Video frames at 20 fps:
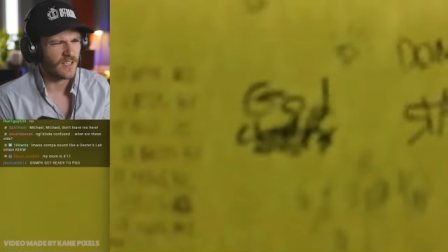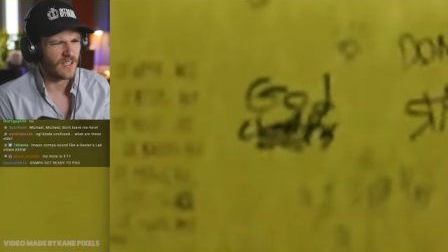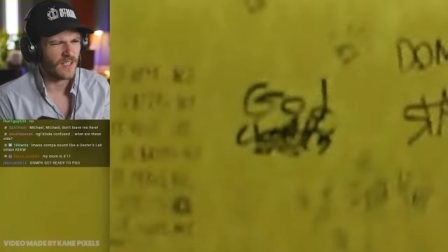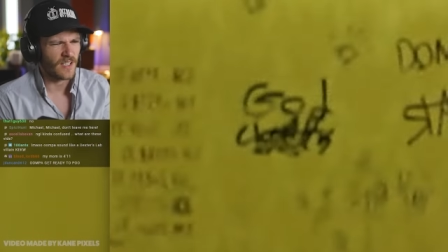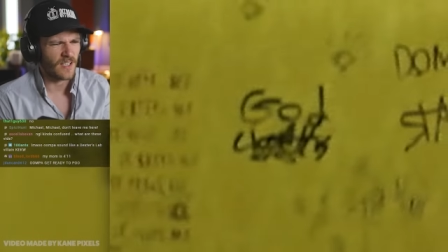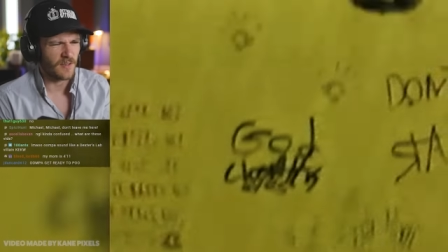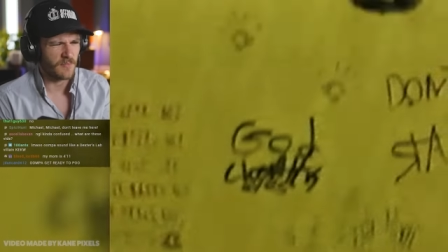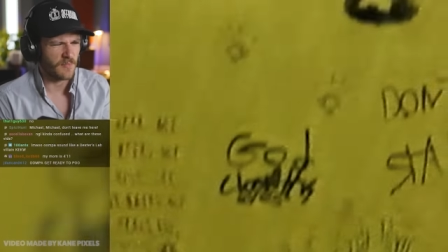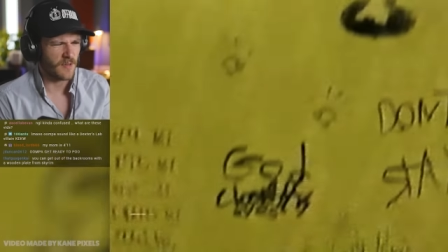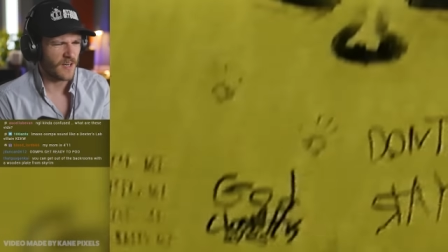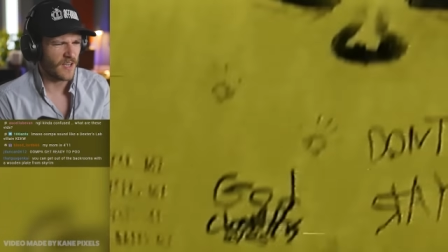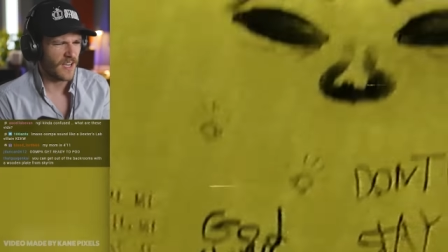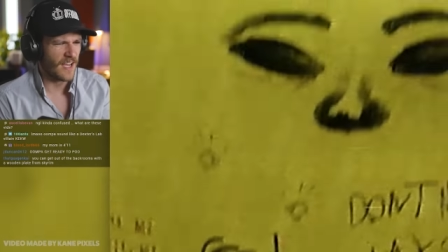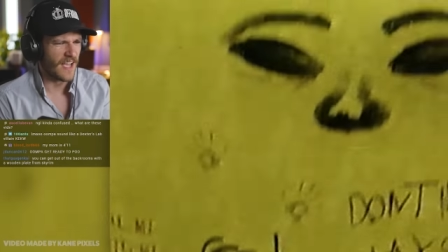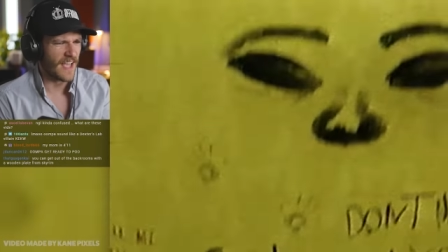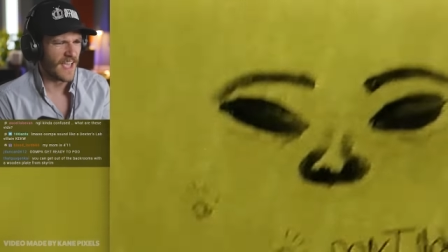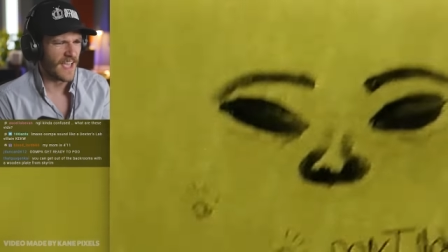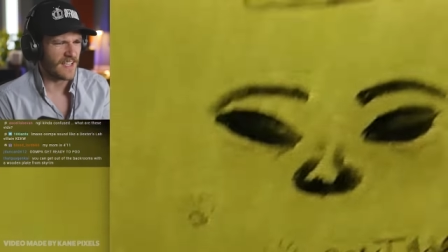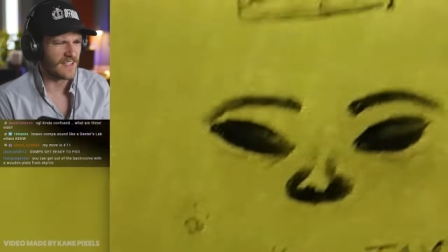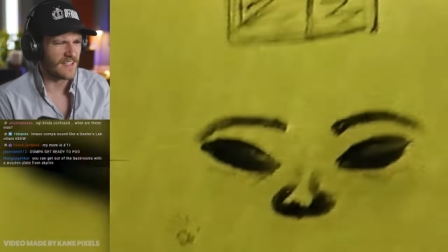Oh, bro,
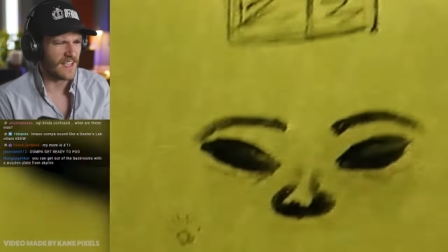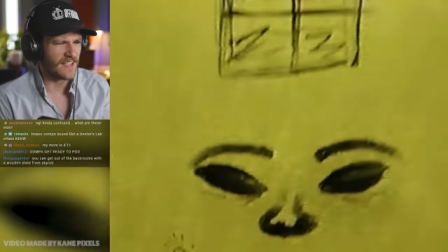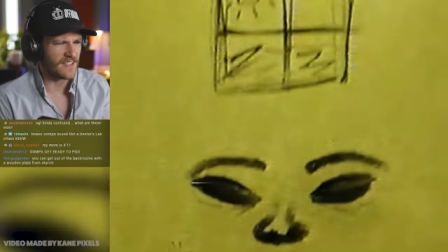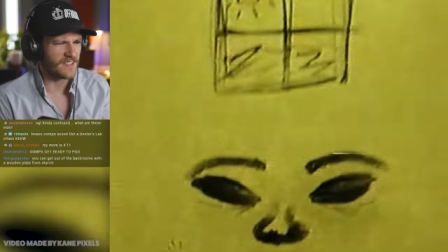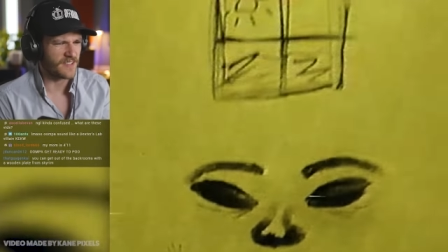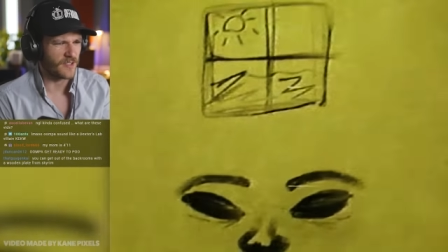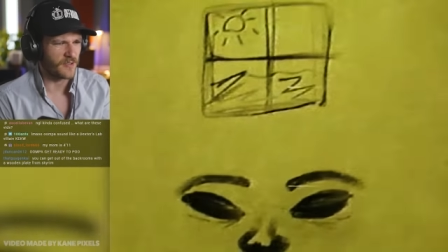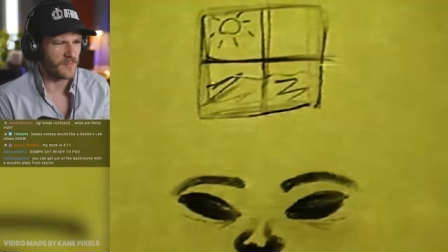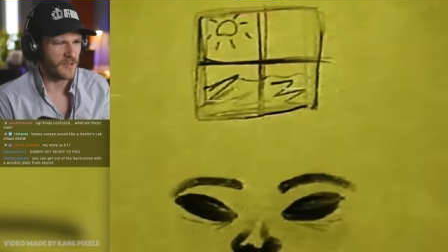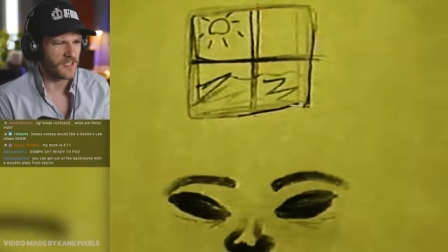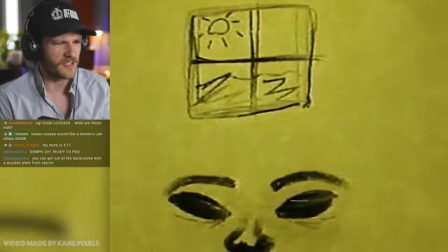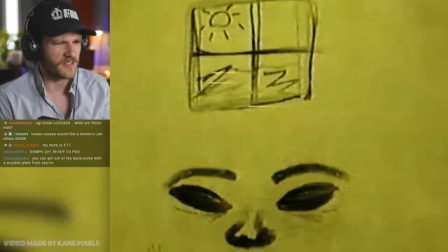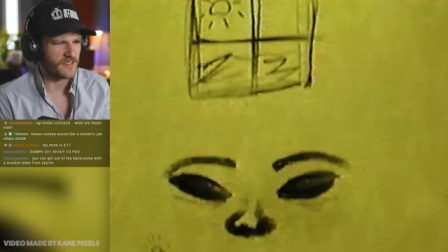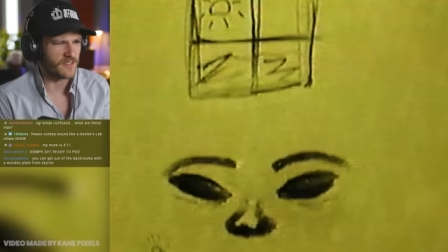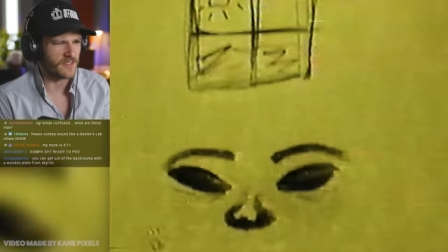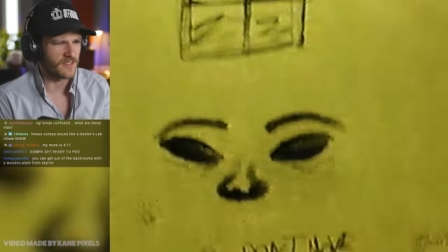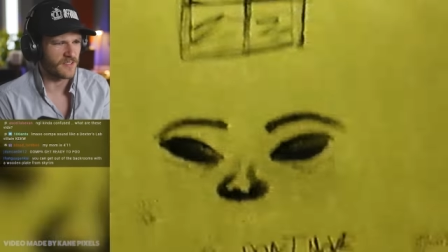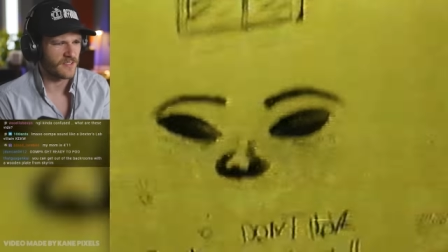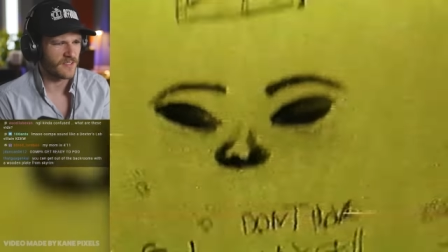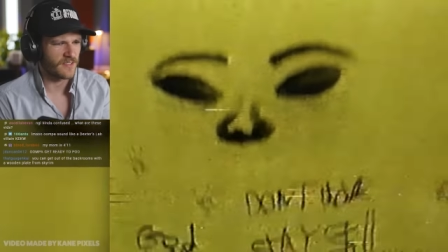I hate that so much,
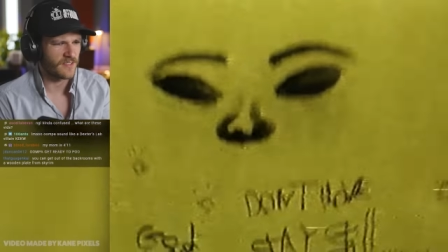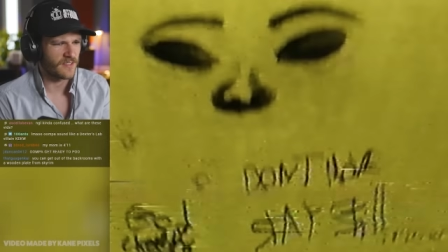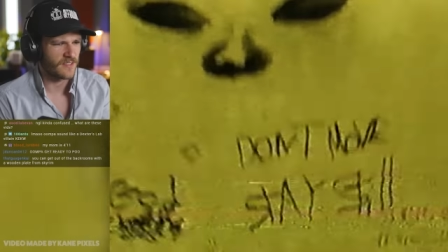dude.